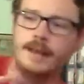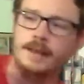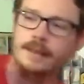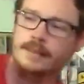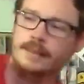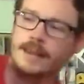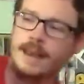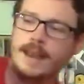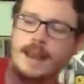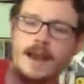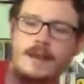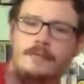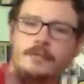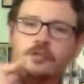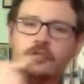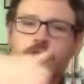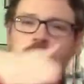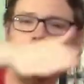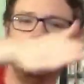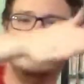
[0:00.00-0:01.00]
They have a
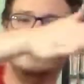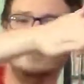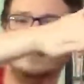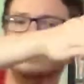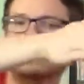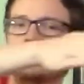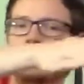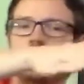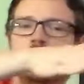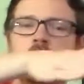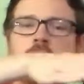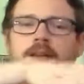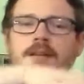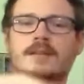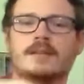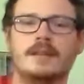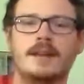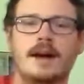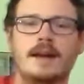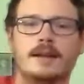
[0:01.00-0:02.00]
chance. It's just like in
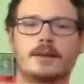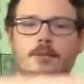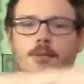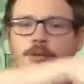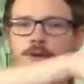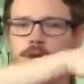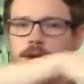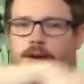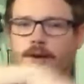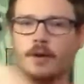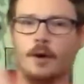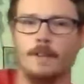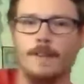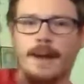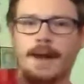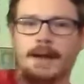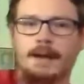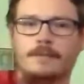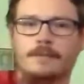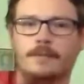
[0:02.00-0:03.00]
Sonic where you had to go
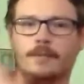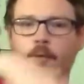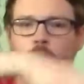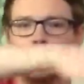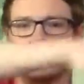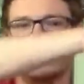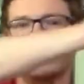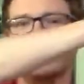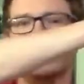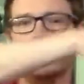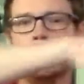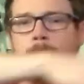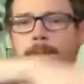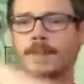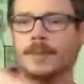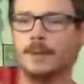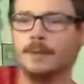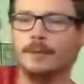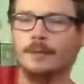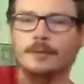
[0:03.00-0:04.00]
back and forth.
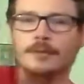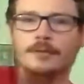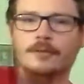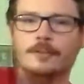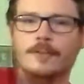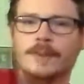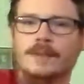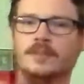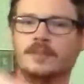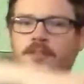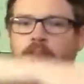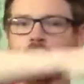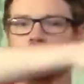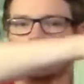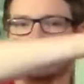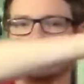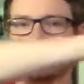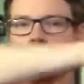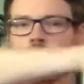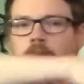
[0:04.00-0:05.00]
The Bulls have been
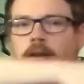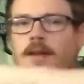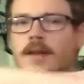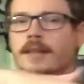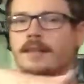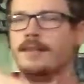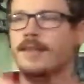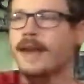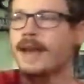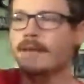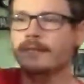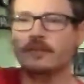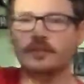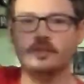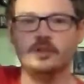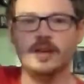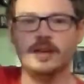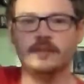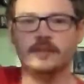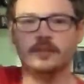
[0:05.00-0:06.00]
stuck here. They have a
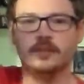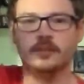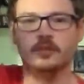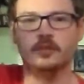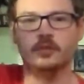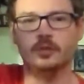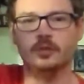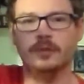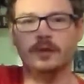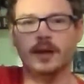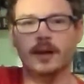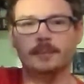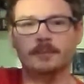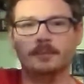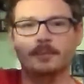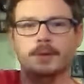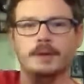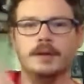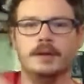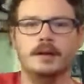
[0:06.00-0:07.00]
chance to do the
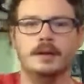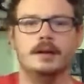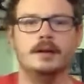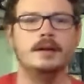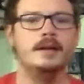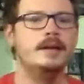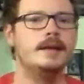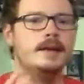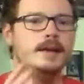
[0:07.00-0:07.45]
upswing here.